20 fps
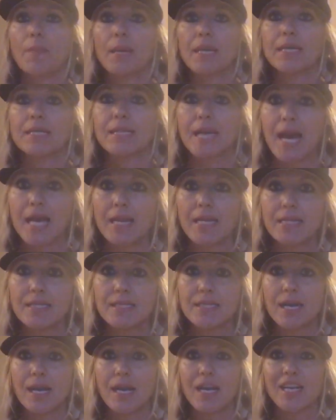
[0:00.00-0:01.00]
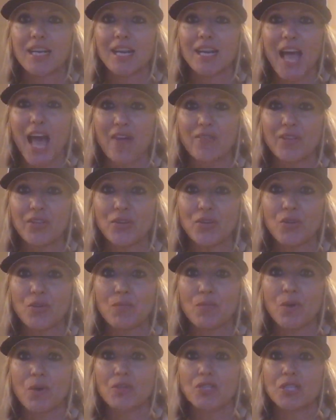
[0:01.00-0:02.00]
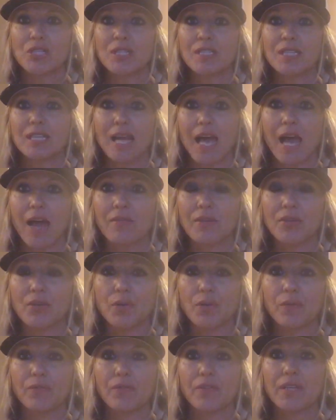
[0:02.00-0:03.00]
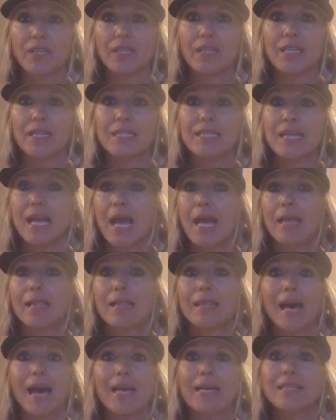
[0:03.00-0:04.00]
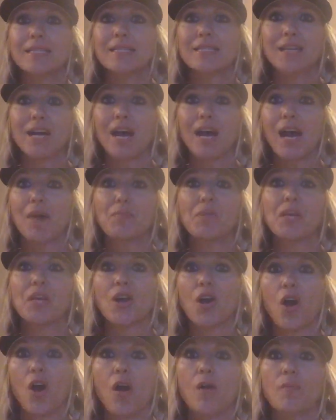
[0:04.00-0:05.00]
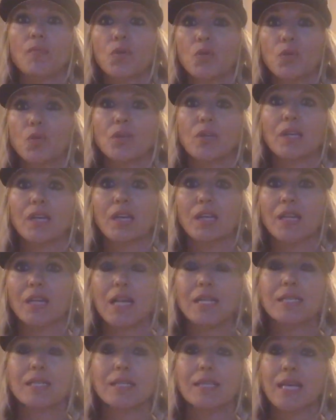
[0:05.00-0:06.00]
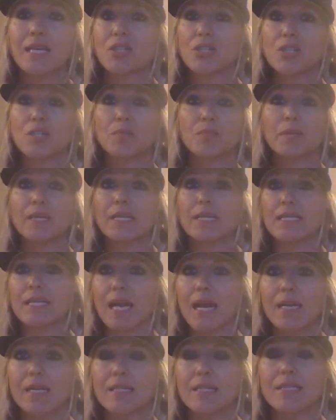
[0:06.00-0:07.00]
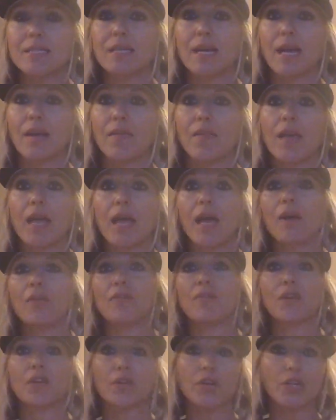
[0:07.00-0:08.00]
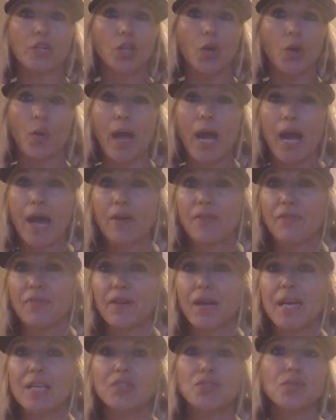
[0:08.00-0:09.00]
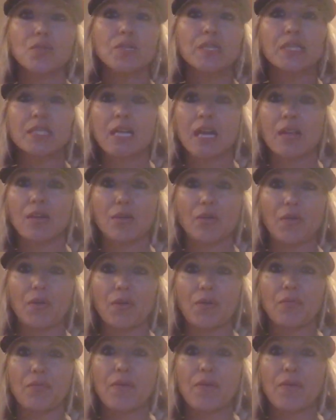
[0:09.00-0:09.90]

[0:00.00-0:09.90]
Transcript: Being dead inside and having no emotions and having no feelings, that is not being calm, cool, and collected. That's just being dead inside. They have very low affect. You can tell in their